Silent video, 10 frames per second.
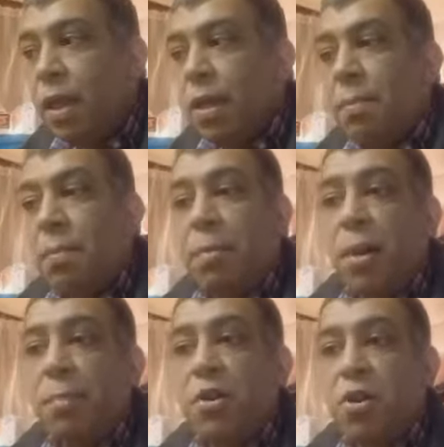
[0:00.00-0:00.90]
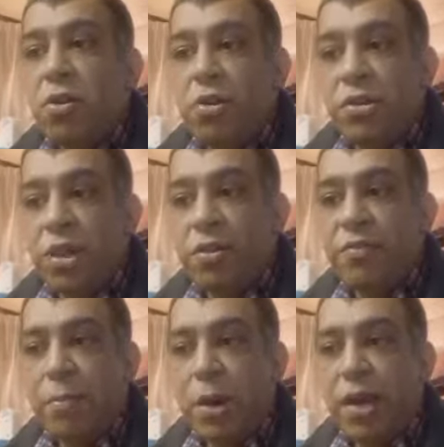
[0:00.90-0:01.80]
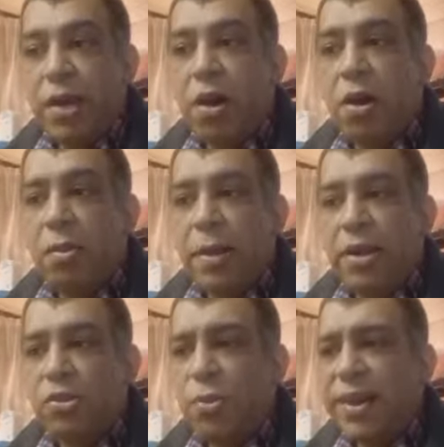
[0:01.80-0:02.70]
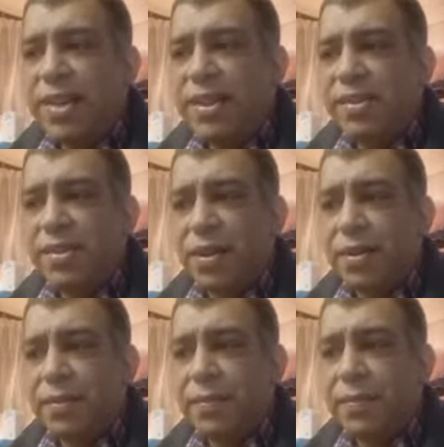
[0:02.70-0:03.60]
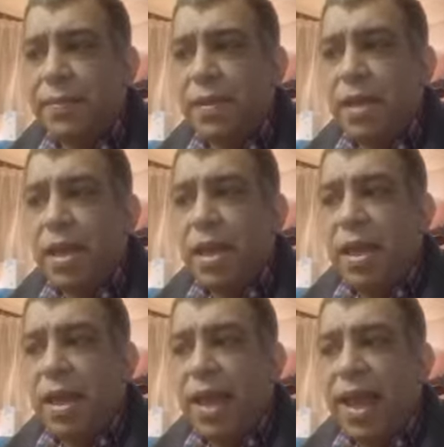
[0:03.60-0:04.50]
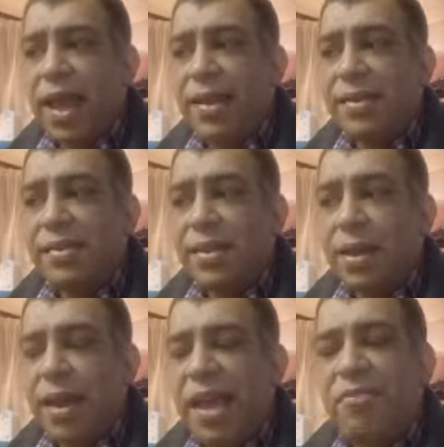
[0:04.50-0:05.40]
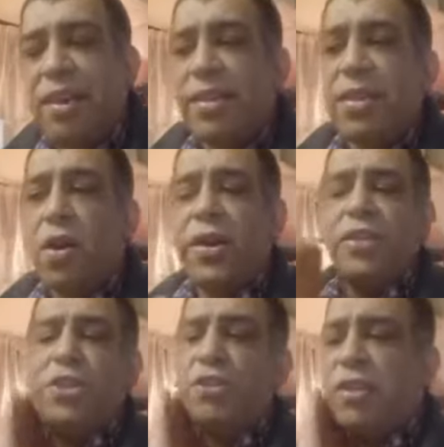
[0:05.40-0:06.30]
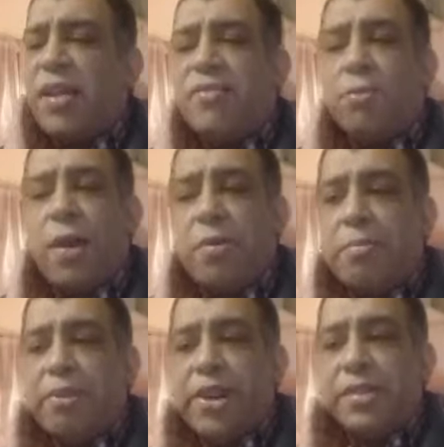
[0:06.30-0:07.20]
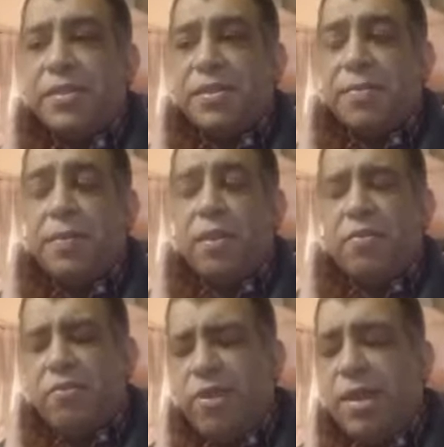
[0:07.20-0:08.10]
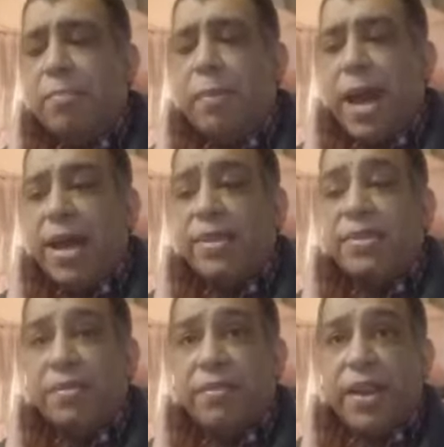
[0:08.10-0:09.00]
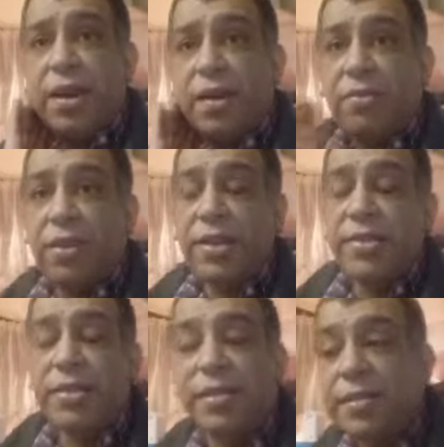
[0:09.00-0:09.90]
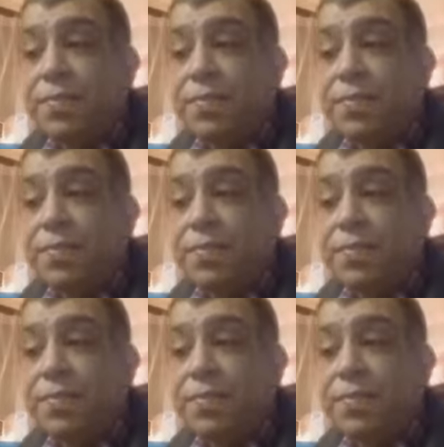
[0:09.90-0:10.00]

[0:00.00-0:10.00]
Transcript: My mum got knocked over by a car about 20 years ago, and every other night she used to have to wear a brace. Really bad, severe arthritis.